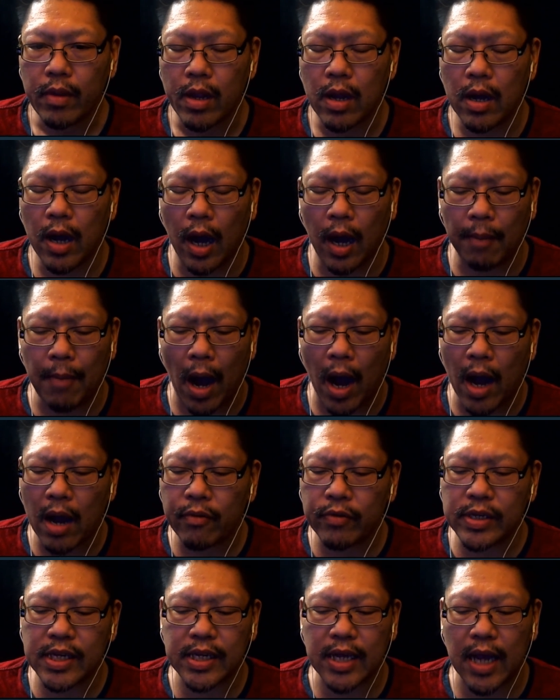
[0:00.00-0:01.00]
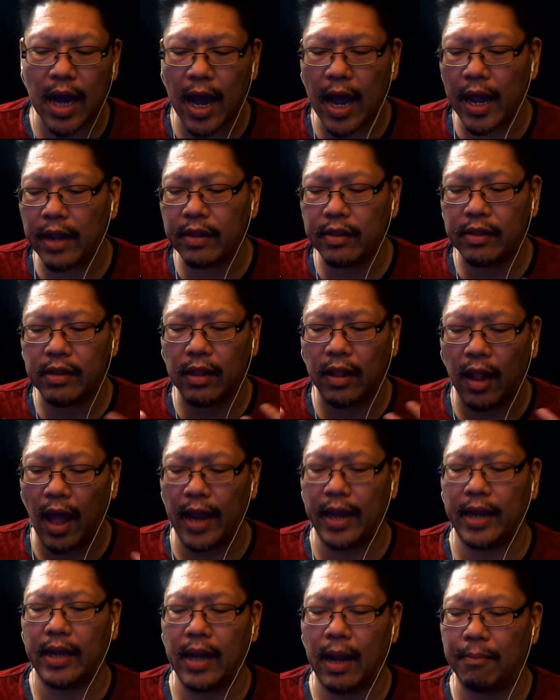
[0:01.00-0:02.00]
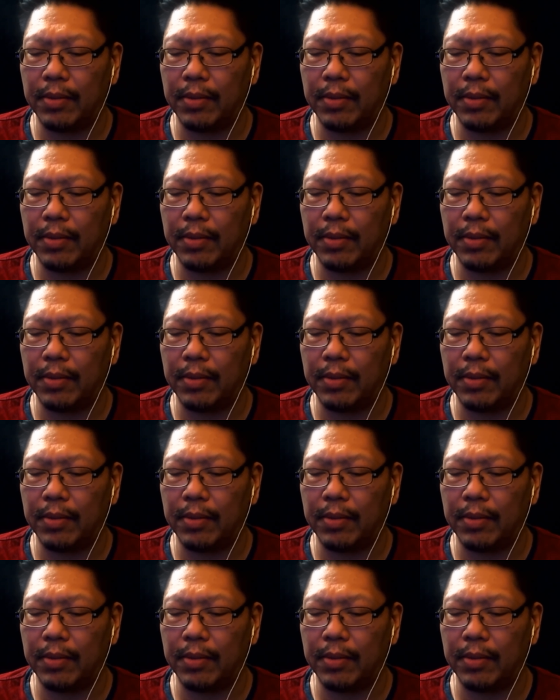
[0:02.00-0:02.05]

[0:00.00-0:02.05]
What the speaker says: Aqua Sky Light, I